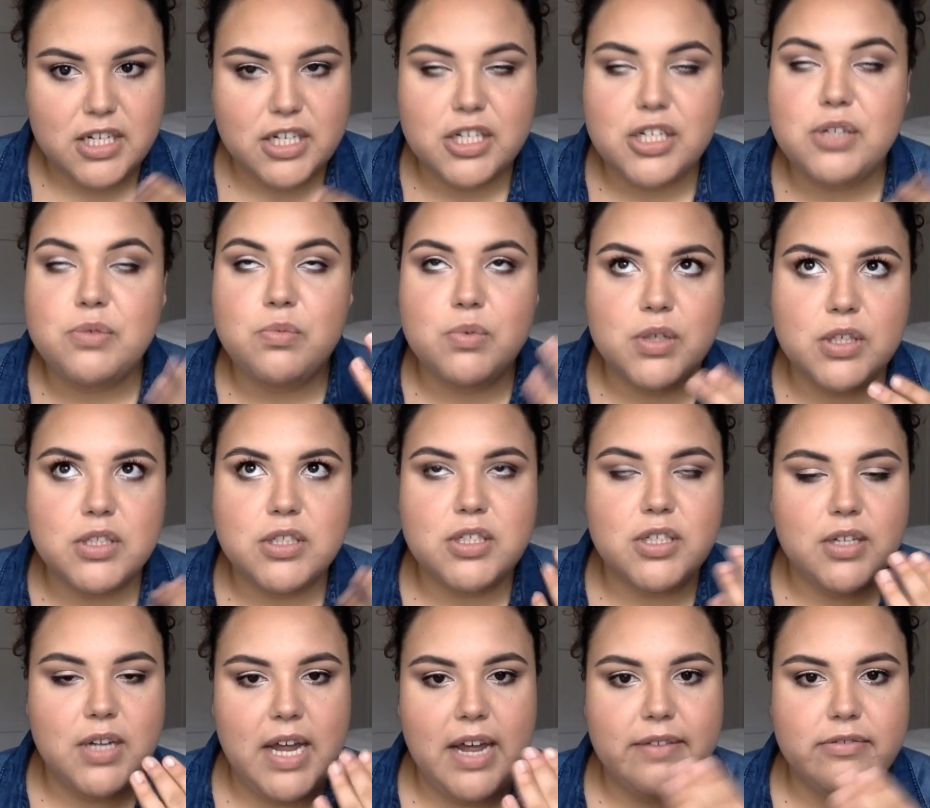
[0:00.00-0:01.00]
You will
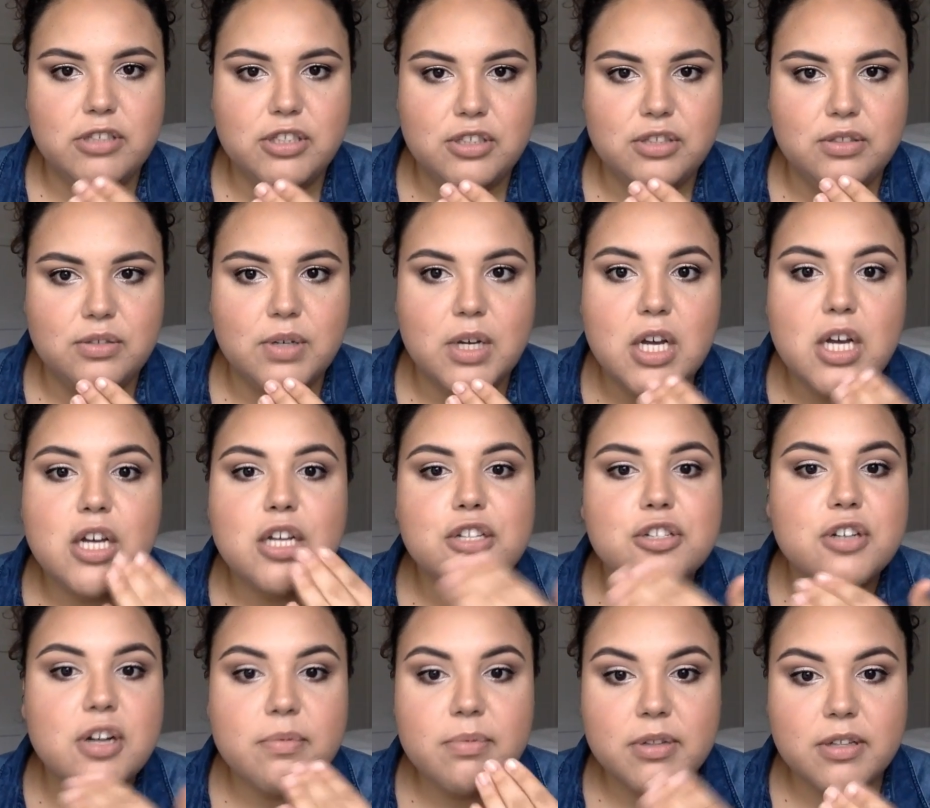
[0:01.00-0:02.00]
still have to
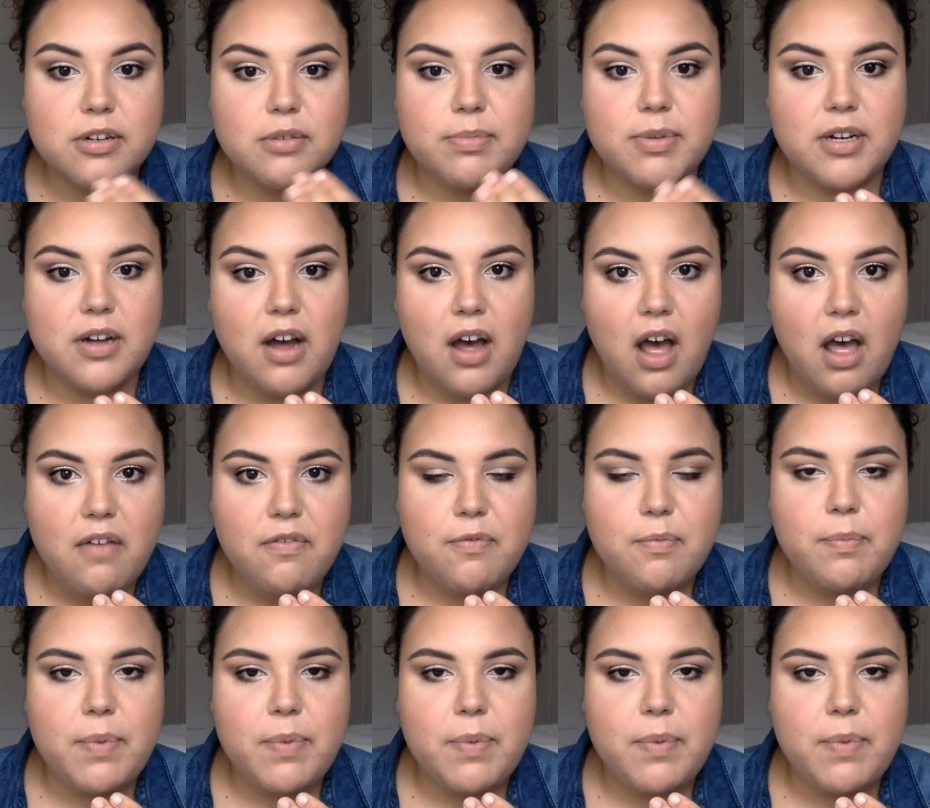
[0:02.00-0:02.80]
scrub a little bit off,